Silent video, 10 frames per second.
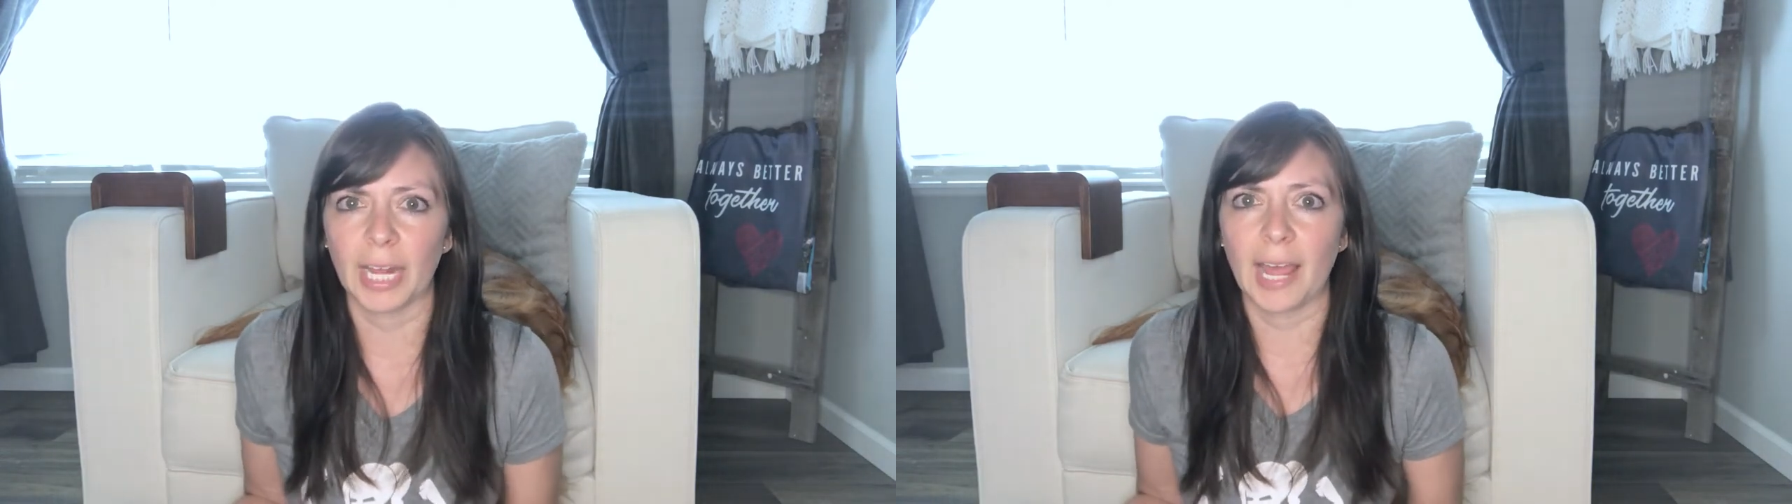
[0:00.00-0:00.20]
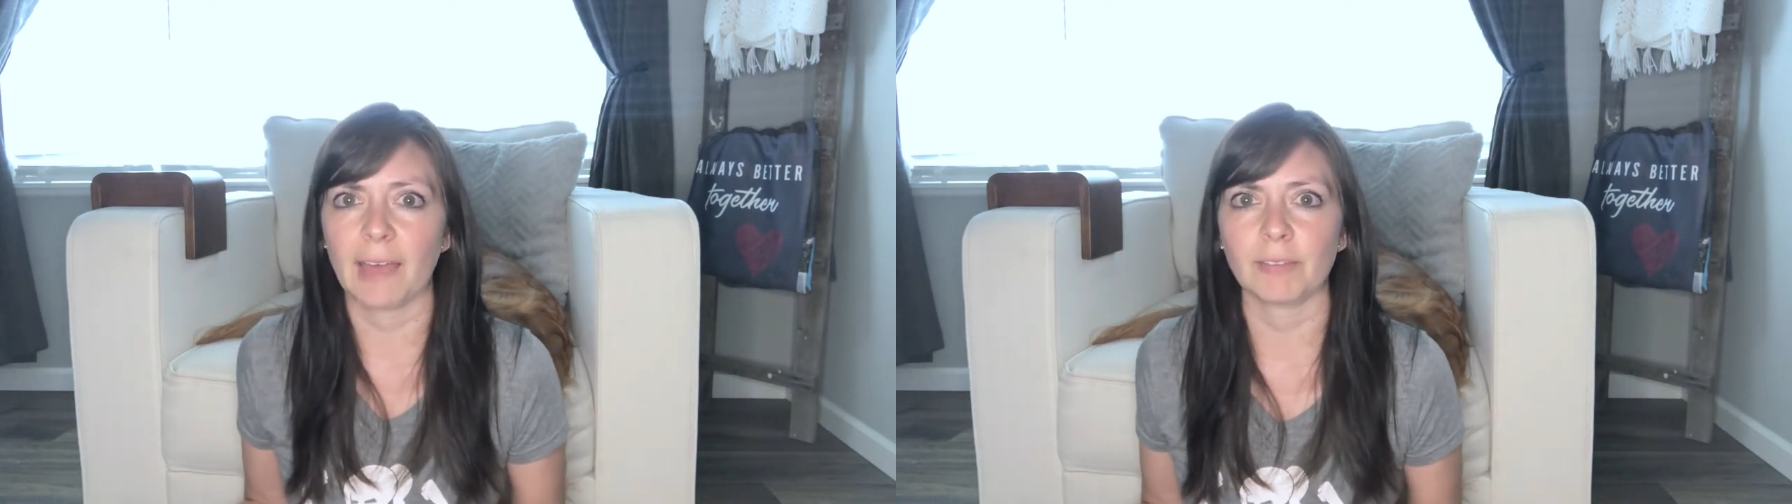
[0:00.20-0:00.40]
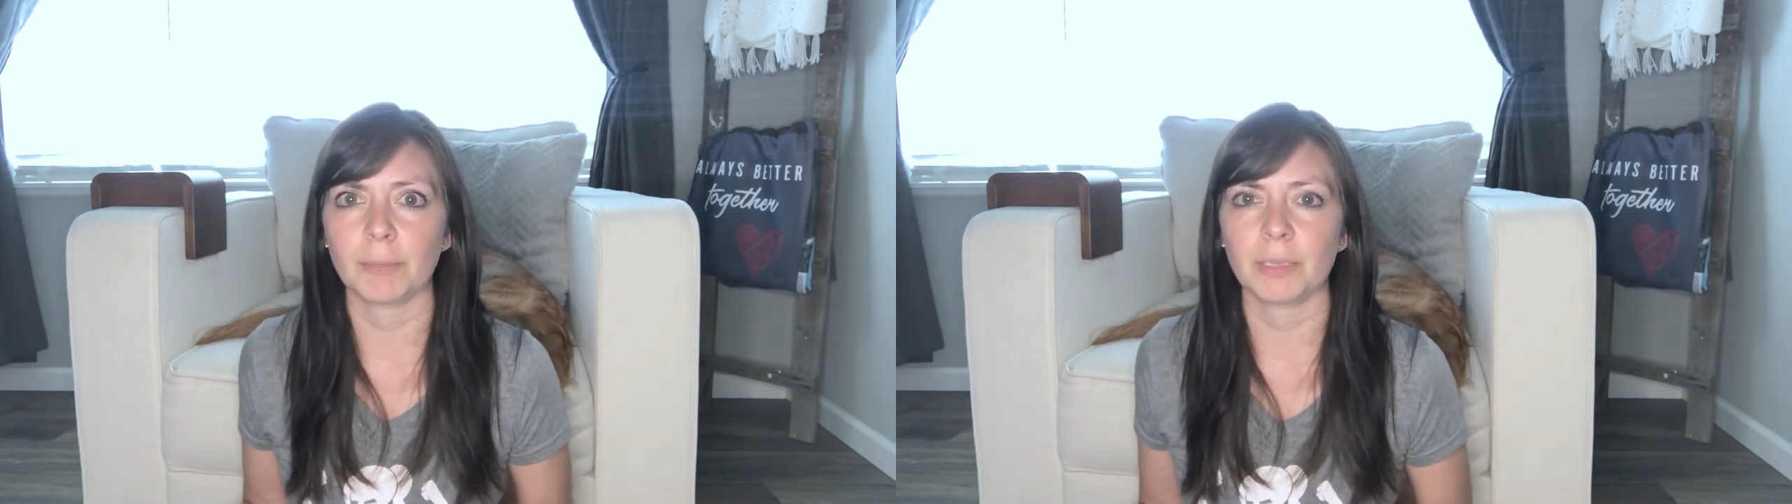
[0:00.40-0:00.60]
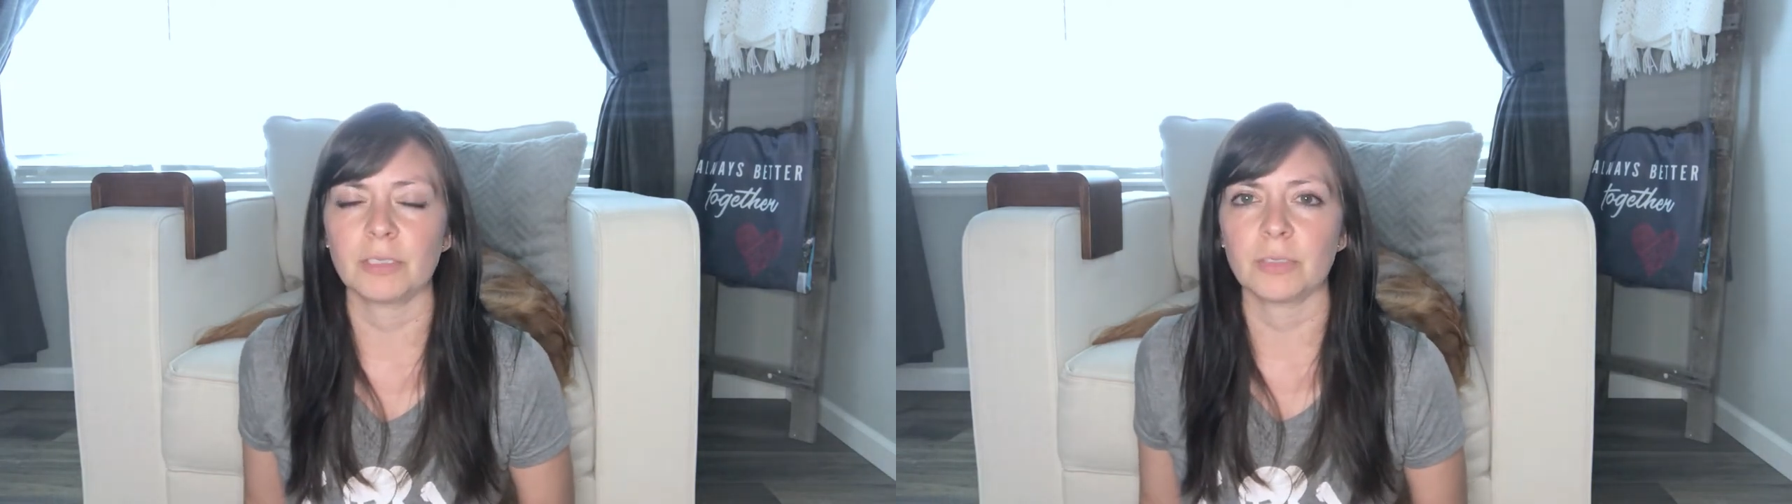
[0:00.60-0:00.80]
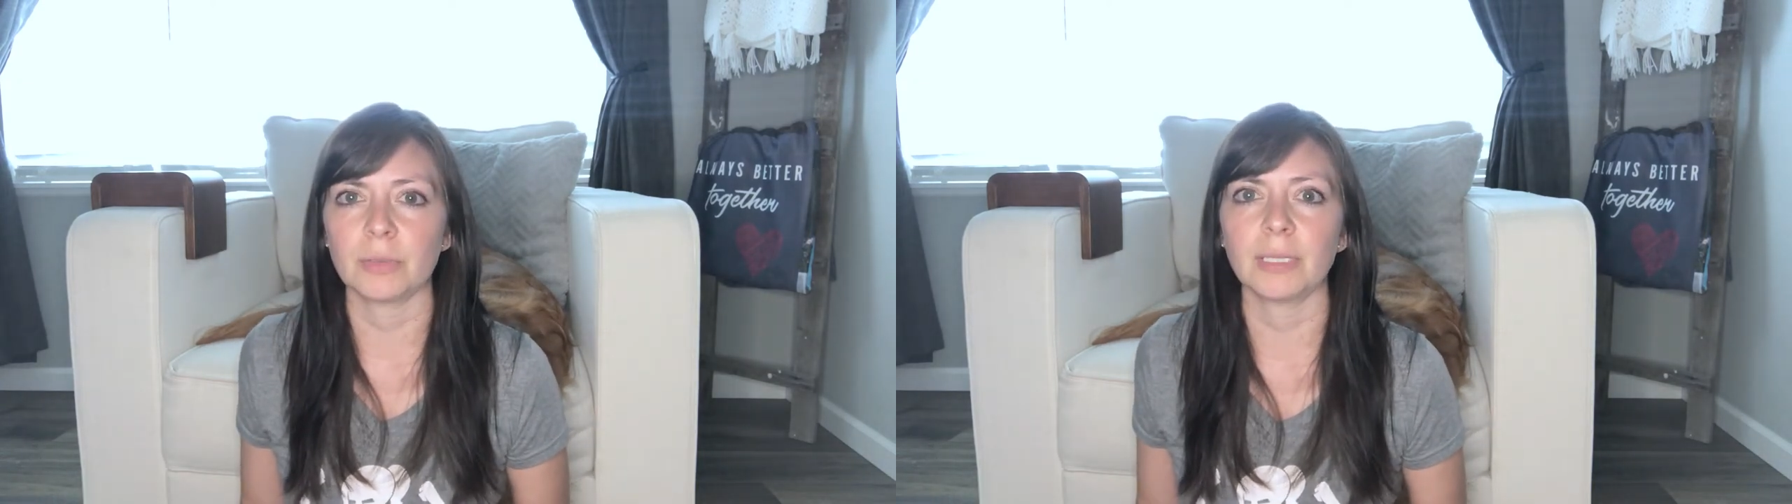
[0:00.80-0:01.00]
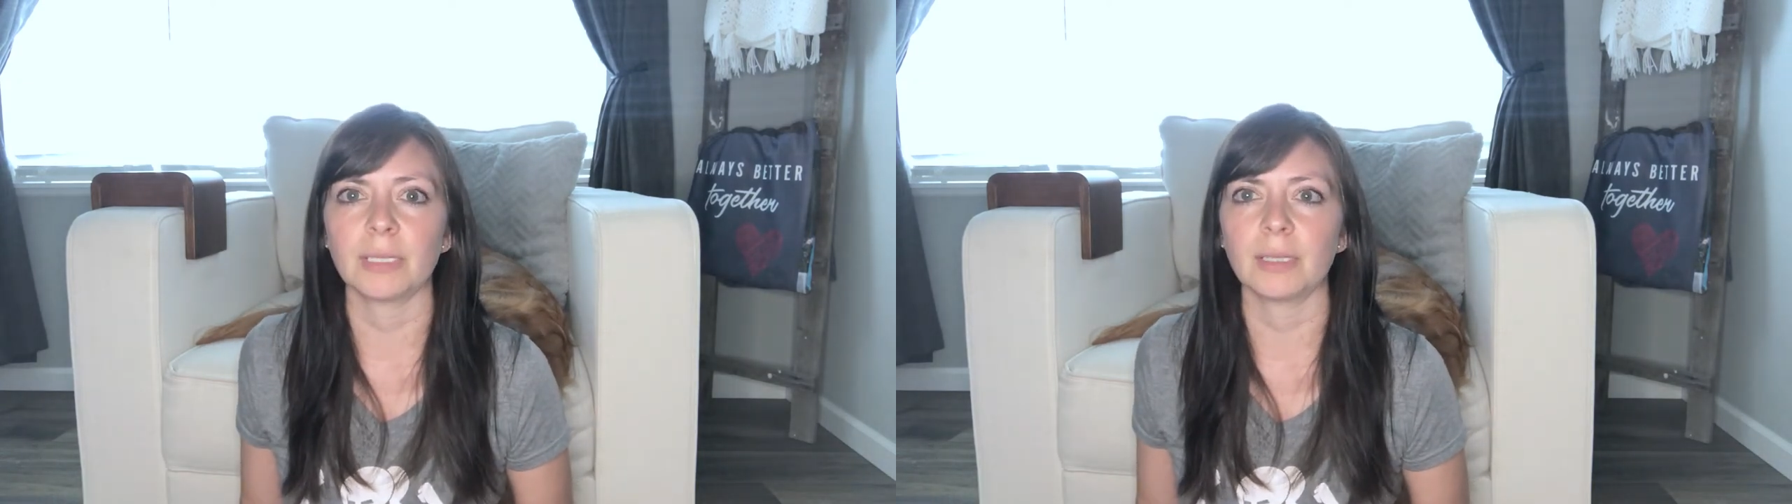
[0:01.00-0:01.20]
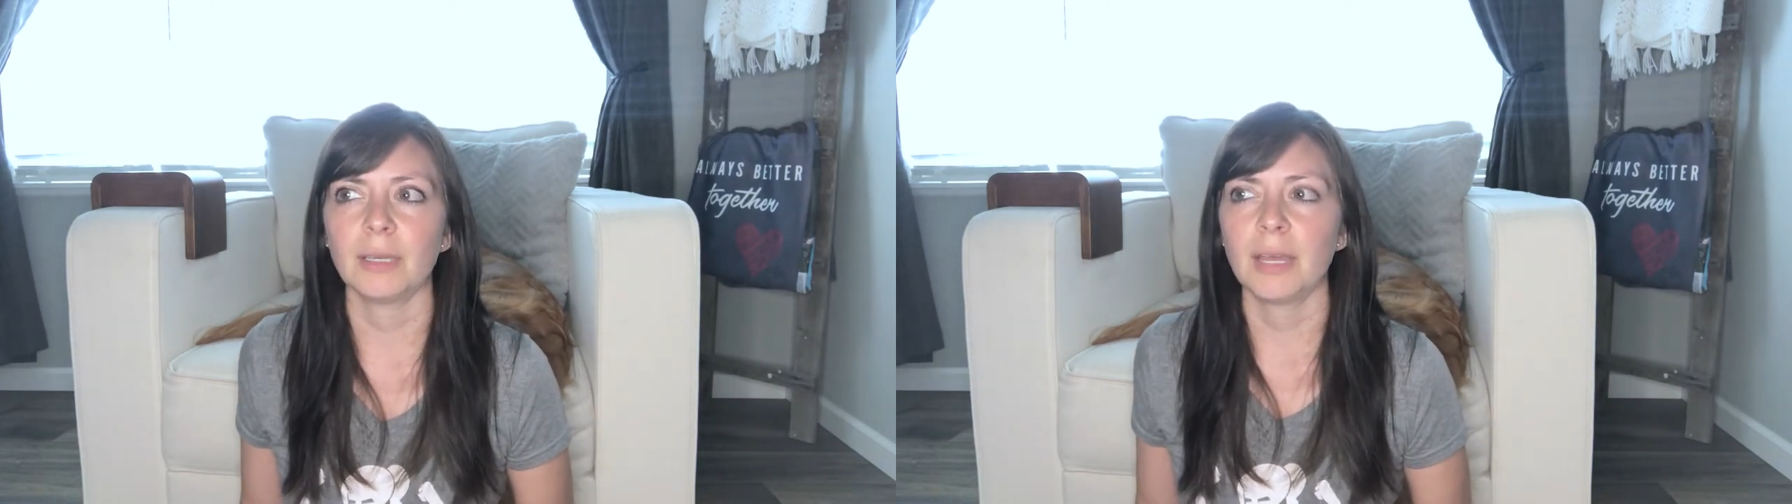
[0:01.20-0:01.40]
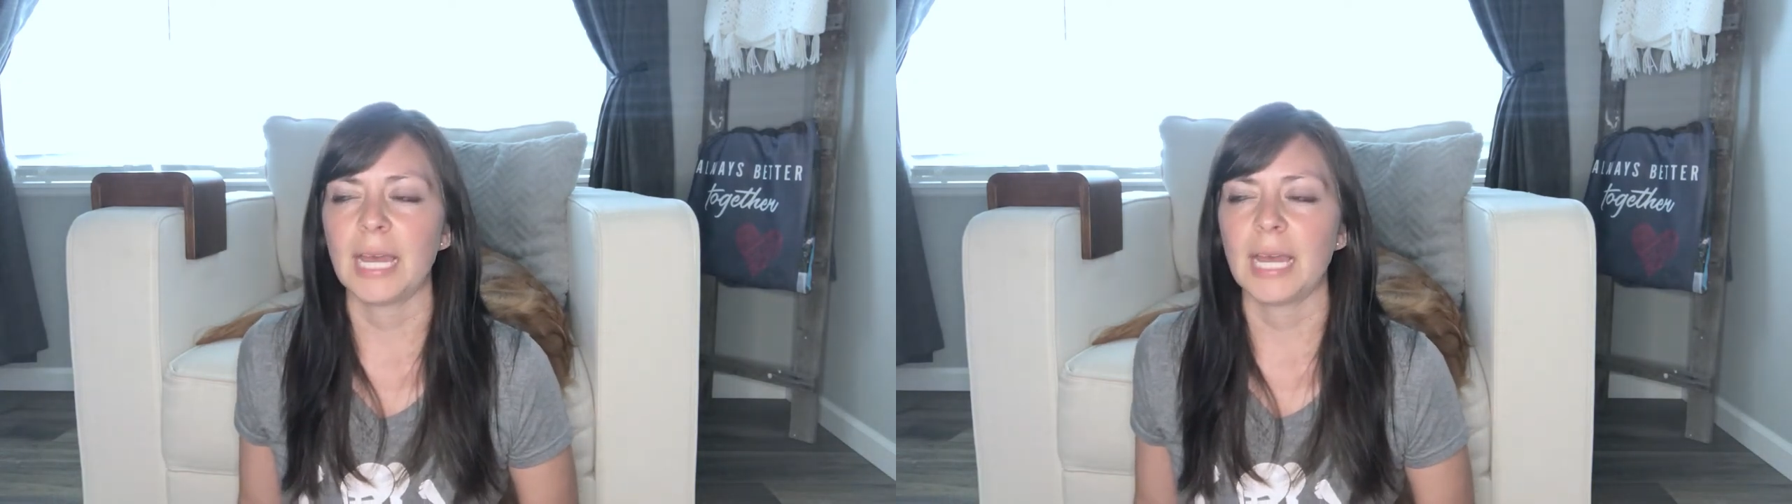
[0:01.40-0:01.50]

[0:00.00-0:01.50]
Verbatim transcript: I haven't been doing